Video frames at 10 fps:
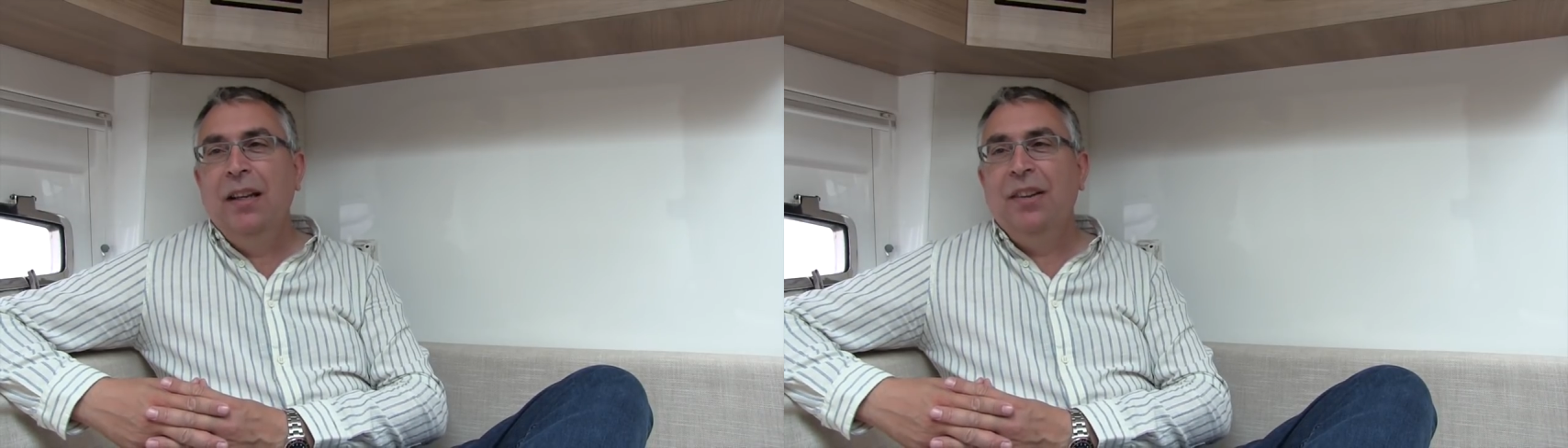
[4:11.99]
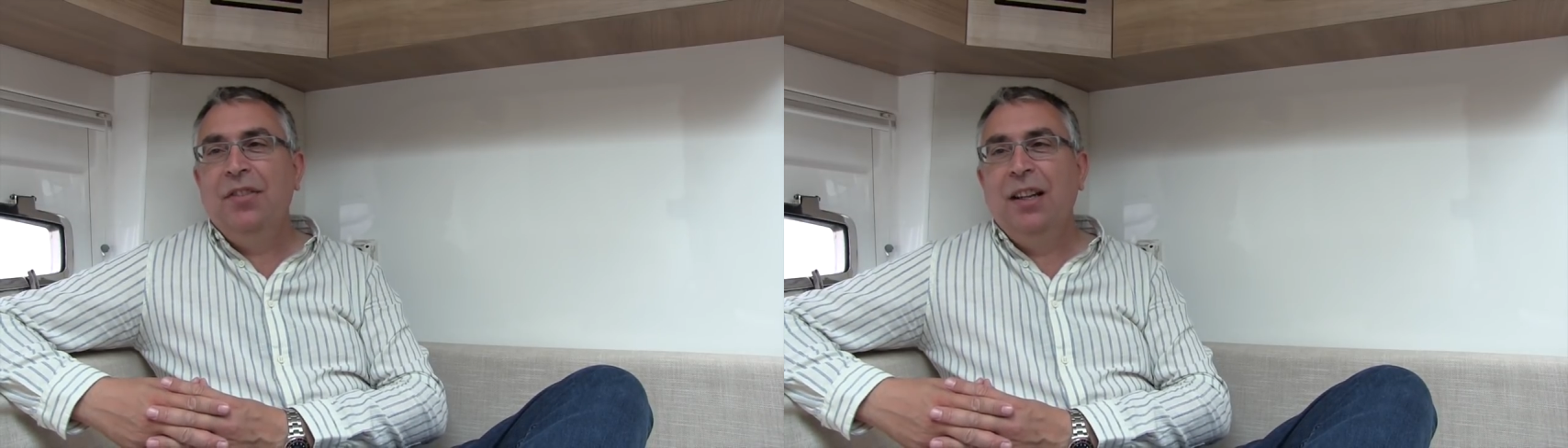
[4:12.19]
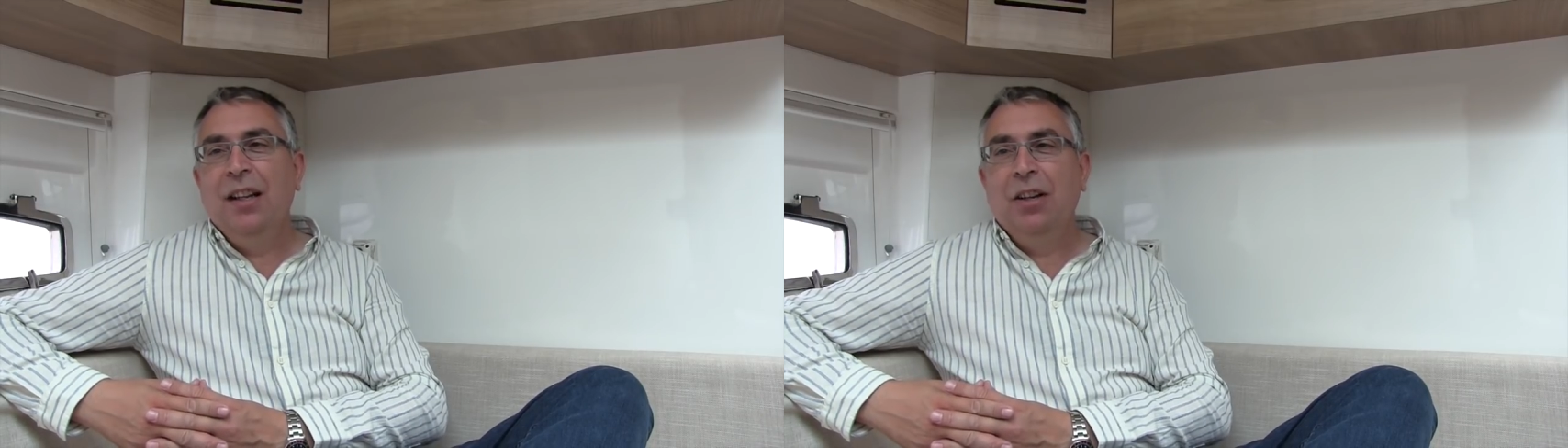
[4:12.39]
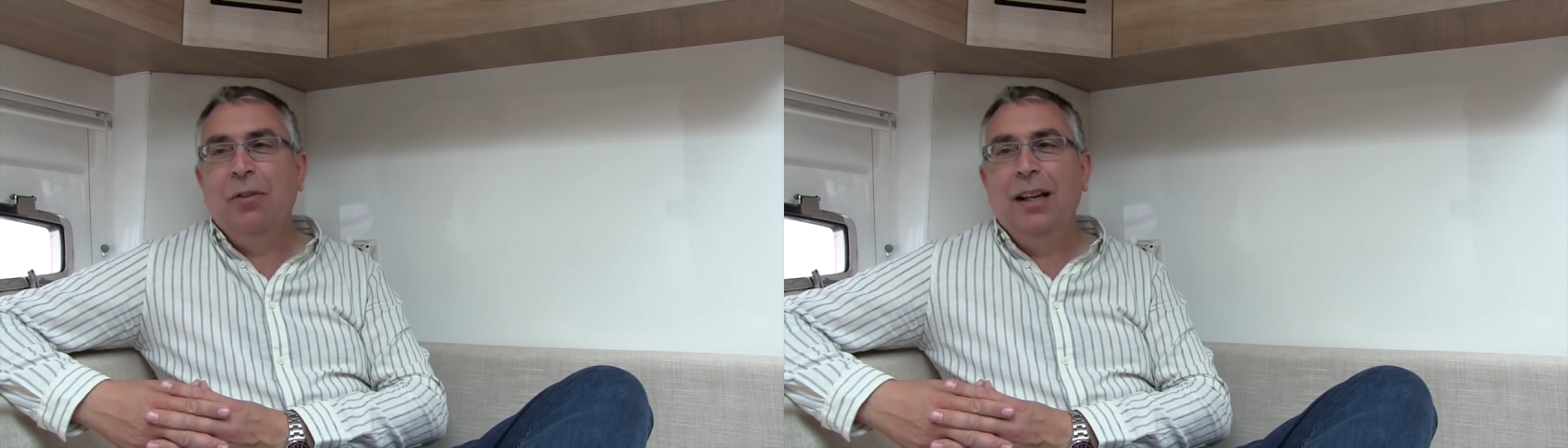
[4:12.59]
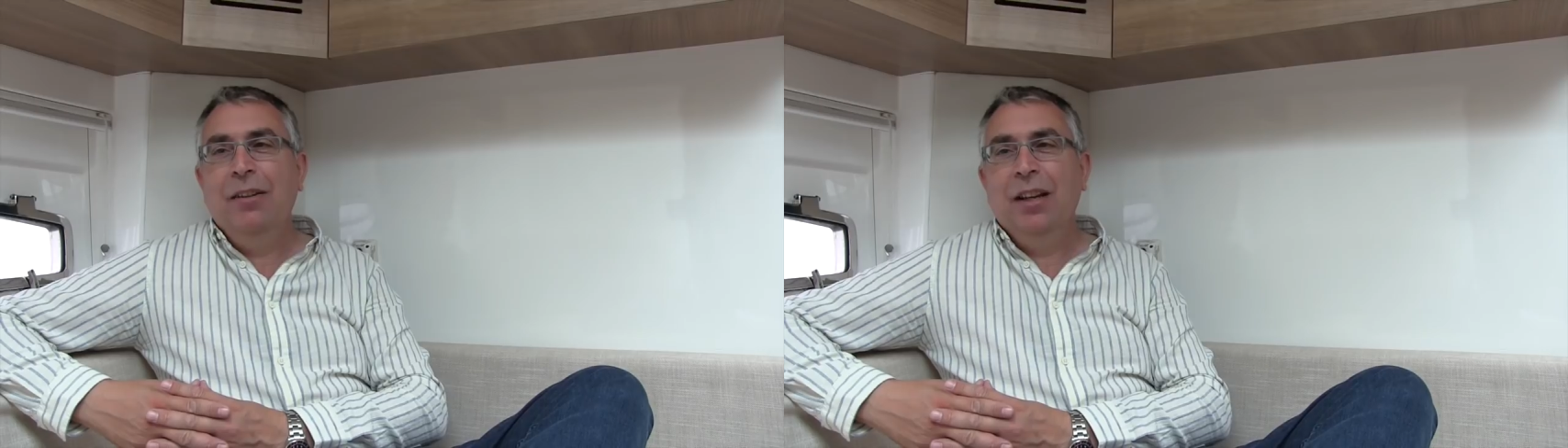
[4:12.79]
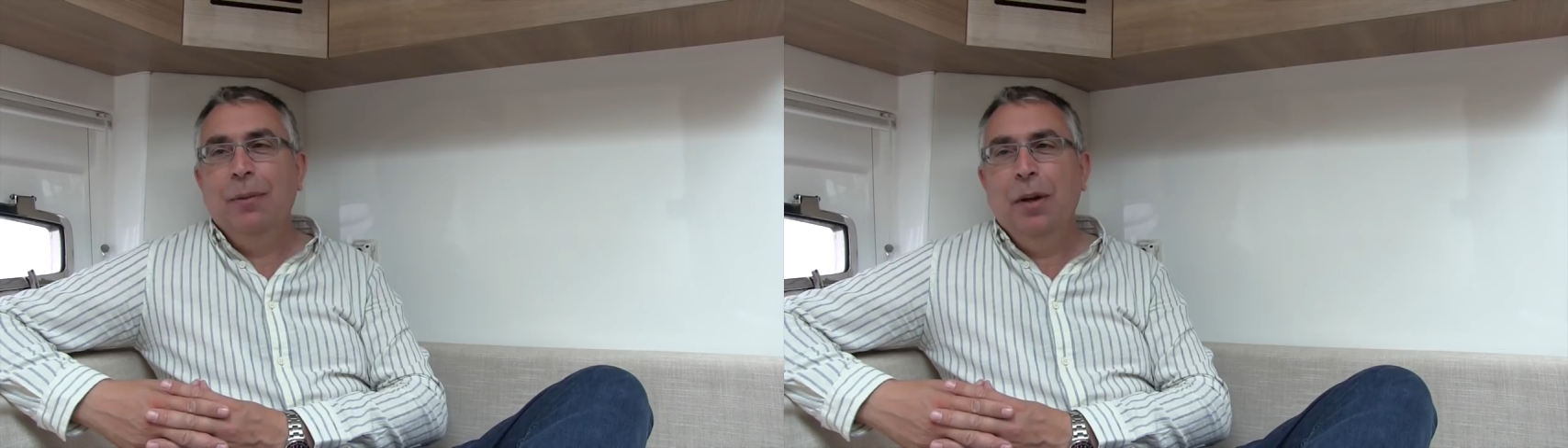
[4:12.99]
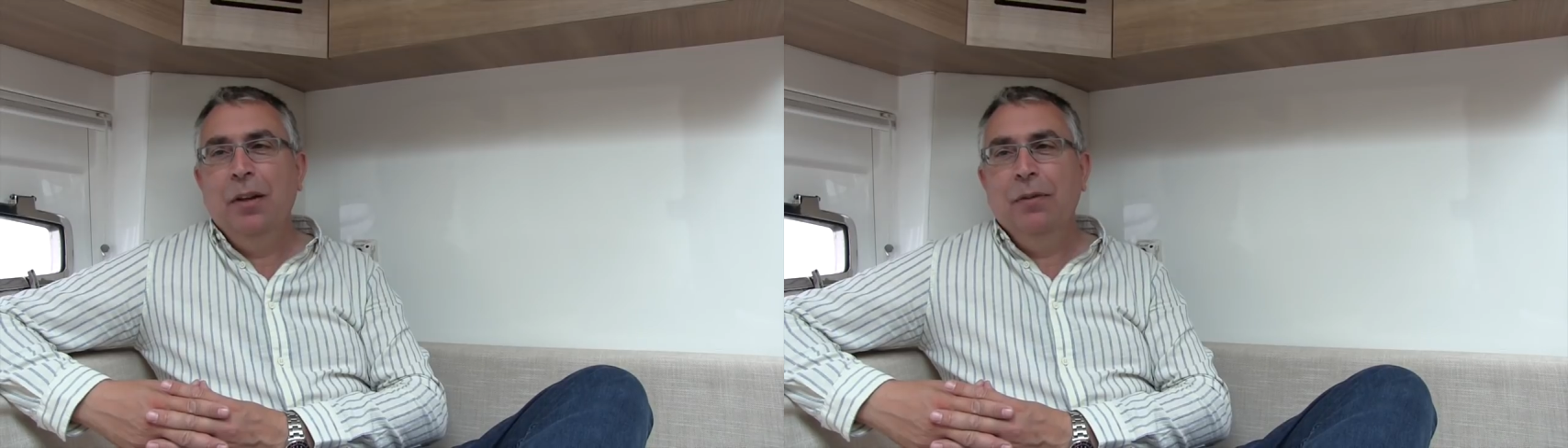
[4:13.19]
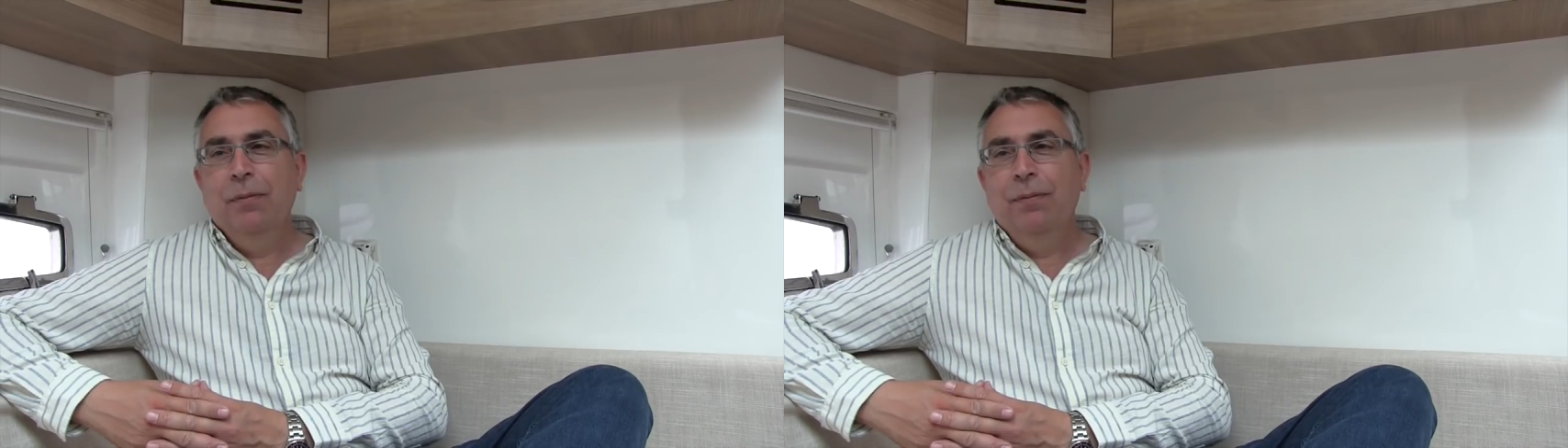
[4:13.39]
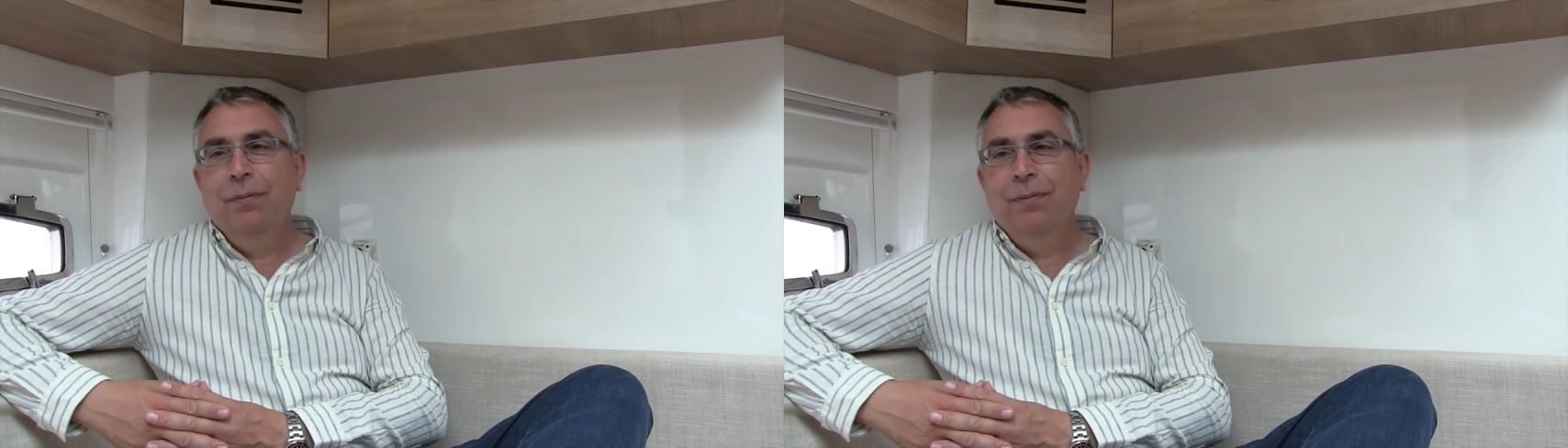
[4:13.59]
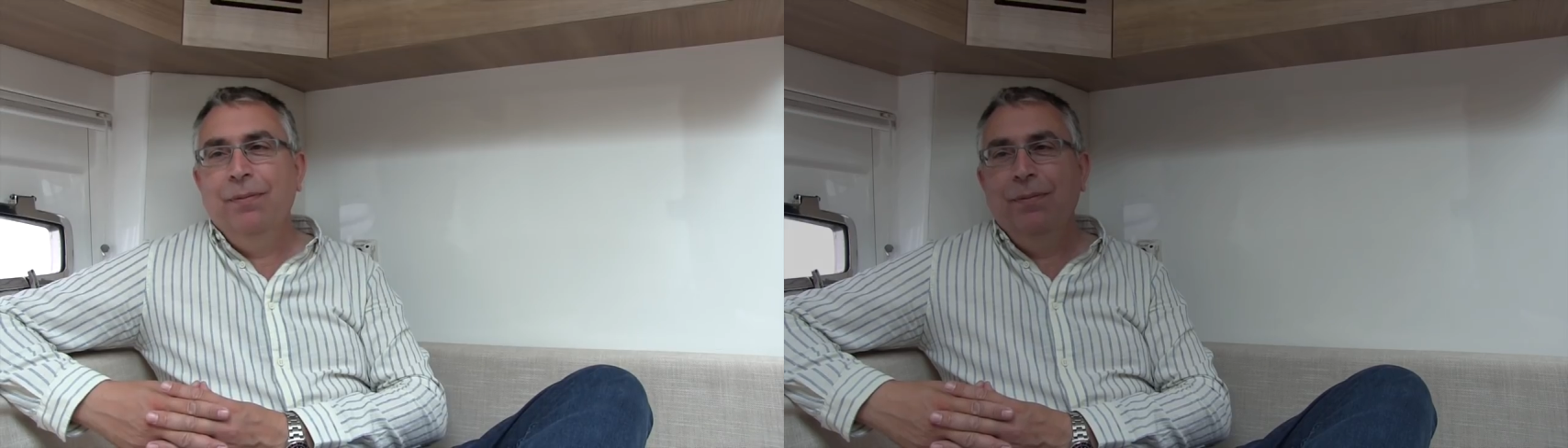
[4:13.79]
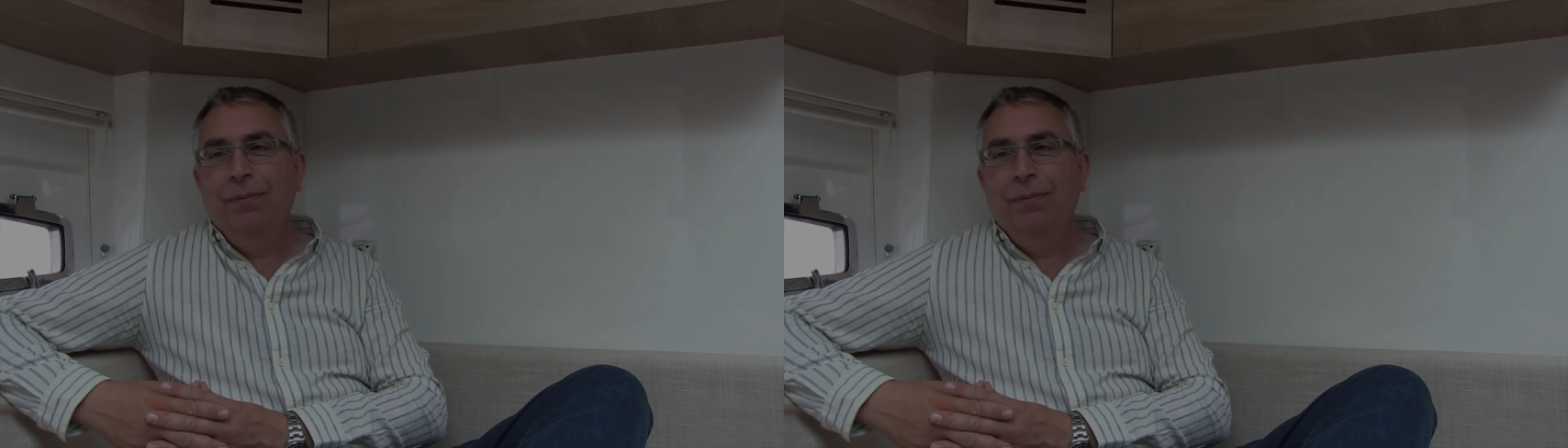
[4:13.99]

it's still a great looking boat.